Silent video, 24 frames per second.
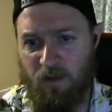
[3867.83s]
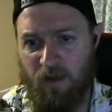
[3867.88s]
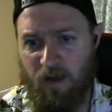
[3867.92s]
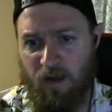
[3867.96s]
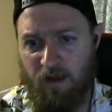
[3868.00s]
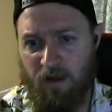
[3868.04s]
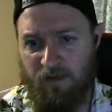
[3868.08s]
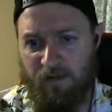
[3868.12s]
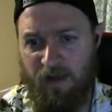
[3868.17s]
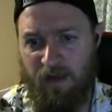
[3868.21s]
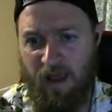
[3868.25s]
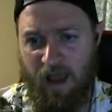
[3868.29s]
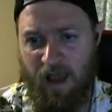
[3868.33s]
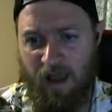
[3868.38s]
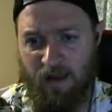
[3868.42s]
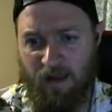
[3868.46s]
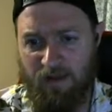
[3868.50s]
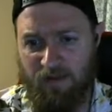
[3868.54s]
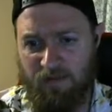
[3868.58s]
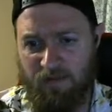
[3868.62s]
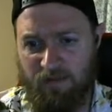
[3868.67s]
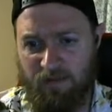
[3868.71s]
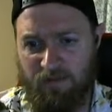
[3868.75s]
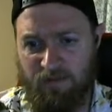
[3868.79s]

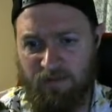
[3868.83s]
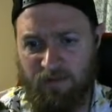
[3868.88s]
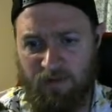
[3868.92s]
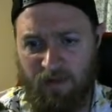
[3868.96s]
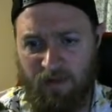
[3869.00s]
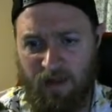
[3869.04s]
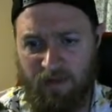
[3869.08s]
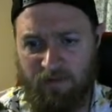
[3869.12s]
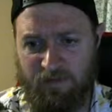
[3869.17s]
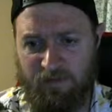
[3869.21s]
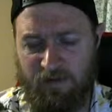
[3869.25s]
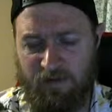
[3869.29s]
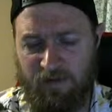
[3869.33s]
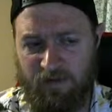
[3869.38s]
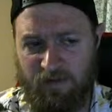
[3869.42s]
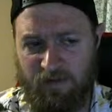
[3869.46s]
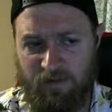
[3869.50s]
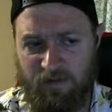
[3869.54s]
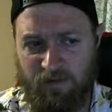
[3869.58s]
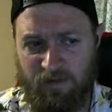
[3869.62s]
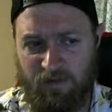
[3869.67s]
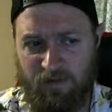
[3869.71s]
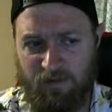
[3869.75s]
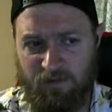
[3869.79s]
Attack
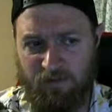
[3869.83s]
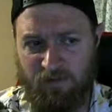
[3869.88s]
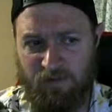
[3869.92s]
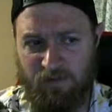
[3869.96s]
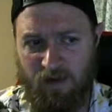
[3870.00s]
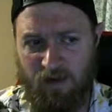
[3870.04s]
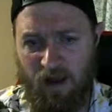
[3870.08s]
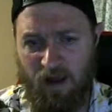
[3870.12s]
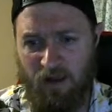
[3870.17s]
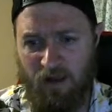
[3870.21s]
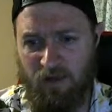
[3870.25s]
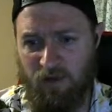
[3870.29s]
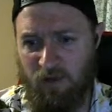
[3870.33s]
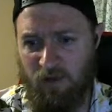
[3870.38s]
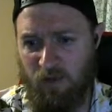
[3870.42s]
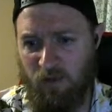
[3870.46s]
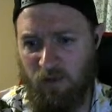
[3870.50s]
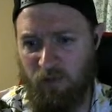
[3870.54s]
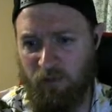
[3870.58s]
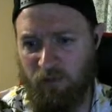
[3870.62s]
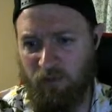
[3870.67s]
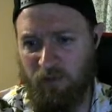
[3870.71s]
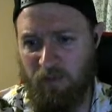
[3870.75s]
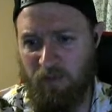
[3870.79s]
selected, not
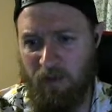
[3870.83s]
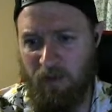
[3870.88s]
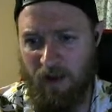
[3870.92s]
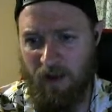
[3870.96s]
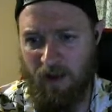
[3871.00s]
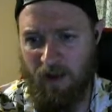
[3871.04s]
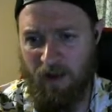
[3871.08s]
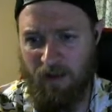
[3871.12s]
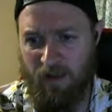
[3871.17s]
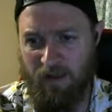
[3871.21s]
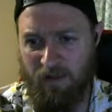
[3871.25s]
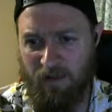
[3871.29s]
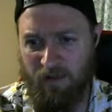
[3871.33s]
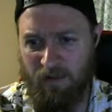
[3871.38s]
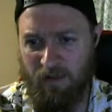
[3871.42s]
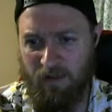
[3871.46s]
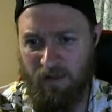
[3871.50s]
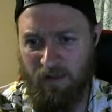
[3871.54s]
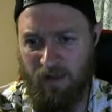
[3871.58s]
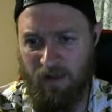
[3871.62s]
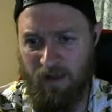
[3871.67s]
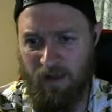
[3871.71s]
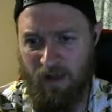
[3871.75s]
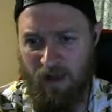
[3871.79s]
used by
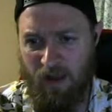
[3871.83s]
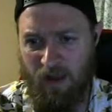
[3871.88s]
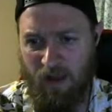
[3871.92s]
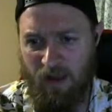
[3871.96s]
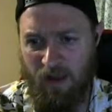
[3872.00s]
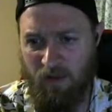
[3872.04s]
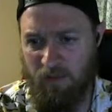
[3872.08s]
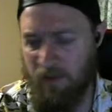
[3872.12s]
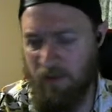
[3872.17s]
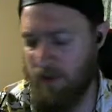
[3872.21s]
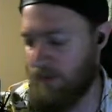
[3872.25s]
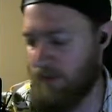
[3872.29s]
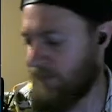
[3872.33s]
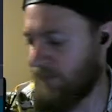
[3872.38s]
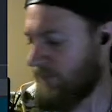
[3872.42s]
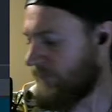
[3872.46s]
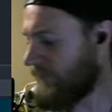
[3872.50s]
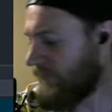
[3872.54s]
enemy.